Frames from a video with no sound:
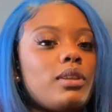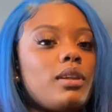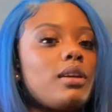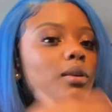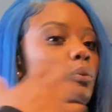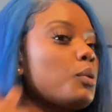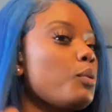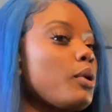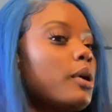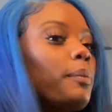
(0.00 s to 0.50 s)

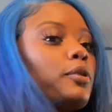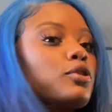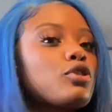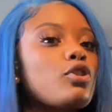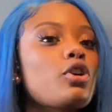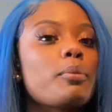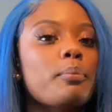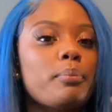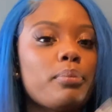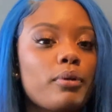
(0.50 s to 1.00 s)
We were supposed to go
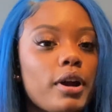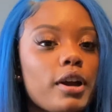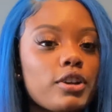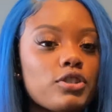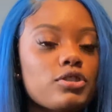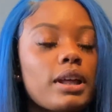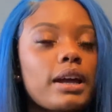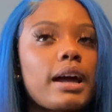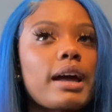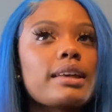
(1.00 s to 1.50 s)
to brunch,
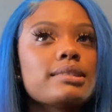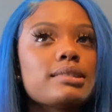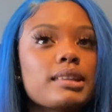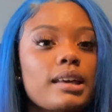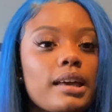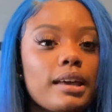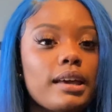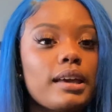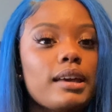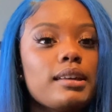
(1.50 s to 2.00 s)
like I
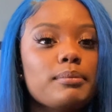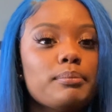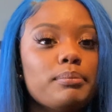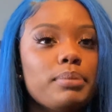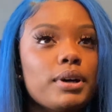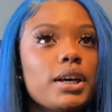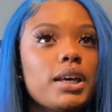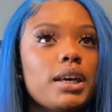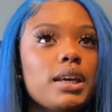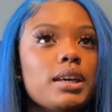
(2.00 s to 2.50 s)
said, but
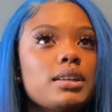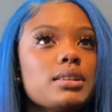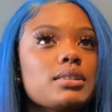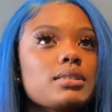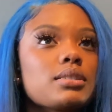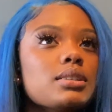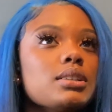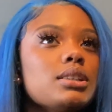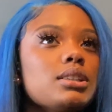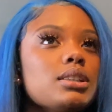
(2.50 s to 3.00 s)
it
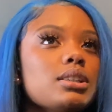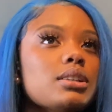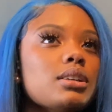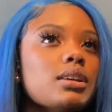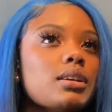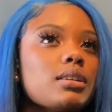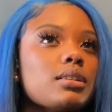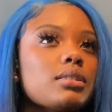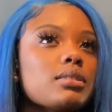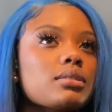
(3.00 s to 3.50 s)

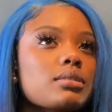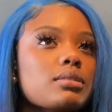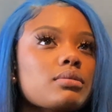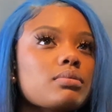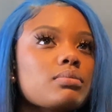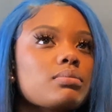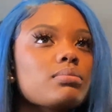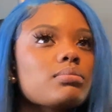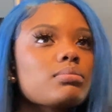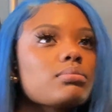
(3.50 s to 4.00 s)
is
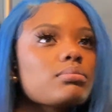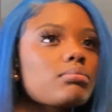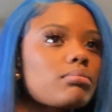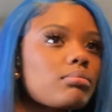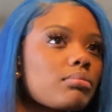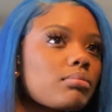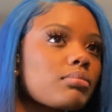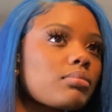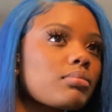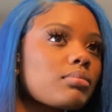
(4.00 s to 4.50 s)

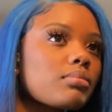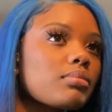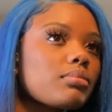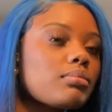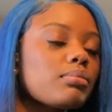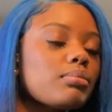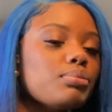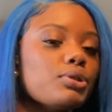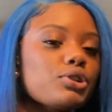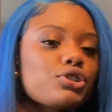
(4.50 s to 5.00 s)

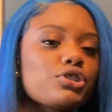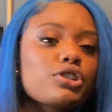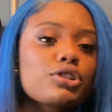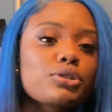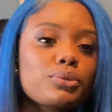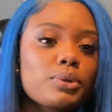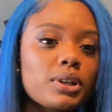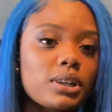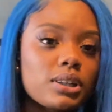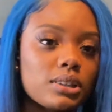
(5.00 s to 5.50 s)
pushing
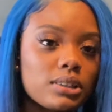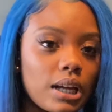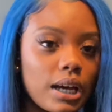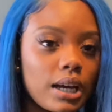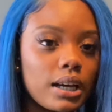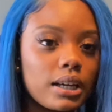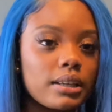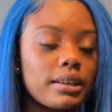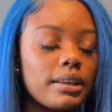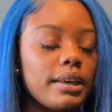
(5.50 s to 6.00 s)
3
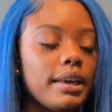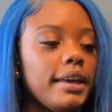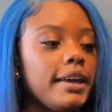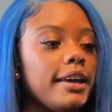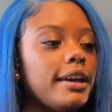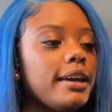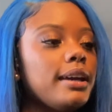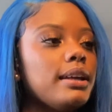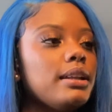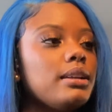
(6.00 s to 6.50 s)
o'clock,
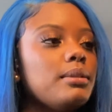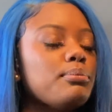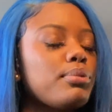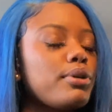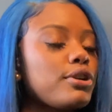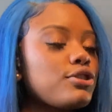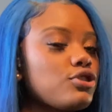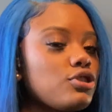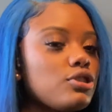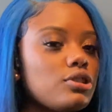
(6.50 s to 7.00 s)
and
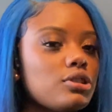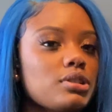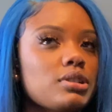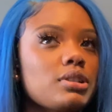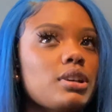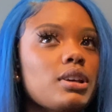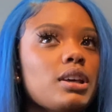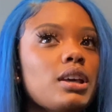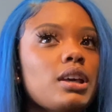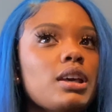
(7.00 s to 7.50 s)
brunches
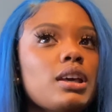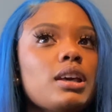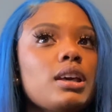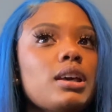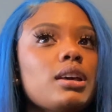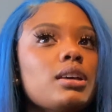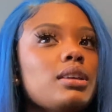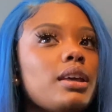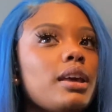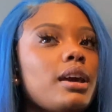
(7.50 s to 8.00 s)

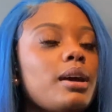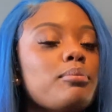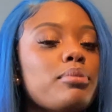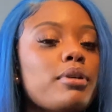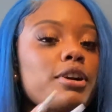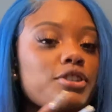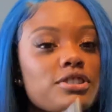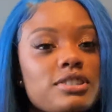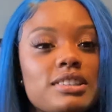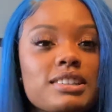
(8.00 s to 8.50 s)

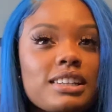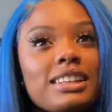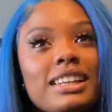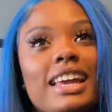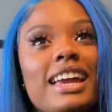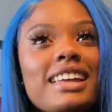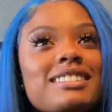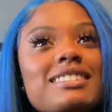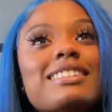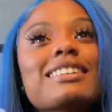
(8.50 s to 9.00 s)
in
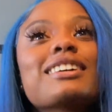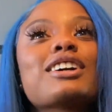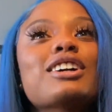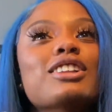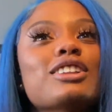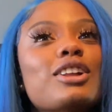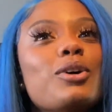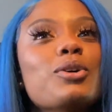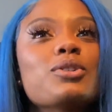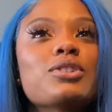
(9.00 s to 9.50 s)
Atlanta
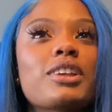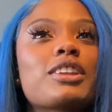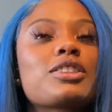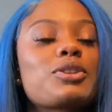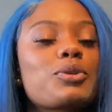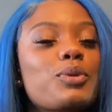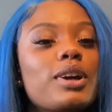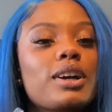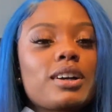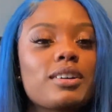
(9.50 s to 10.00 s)
close at
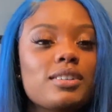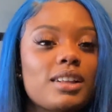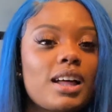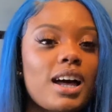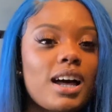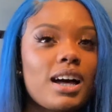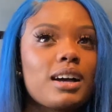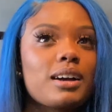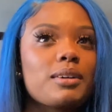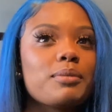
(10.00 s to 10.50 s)
3
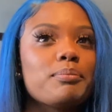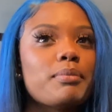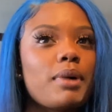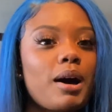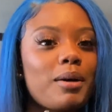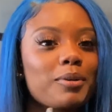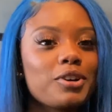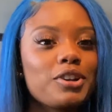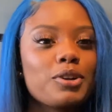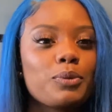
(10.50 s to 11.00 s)
o'clock.
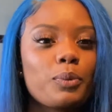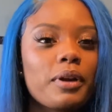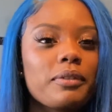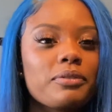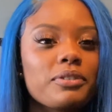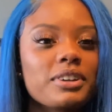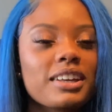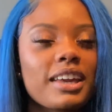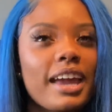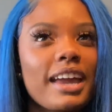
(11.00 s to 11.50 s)
Mom couldn't wait
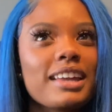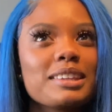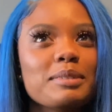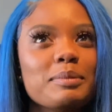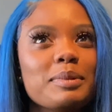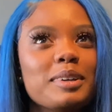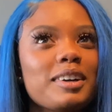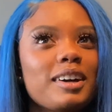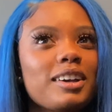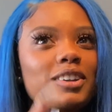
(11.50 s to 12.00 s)
for the cake to
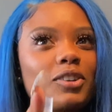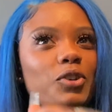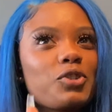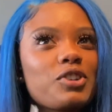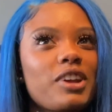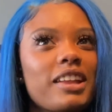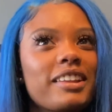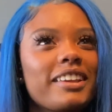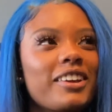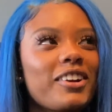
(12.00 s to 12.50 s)
be cut, so she
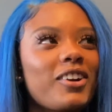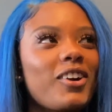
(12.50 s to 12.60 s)
had to get her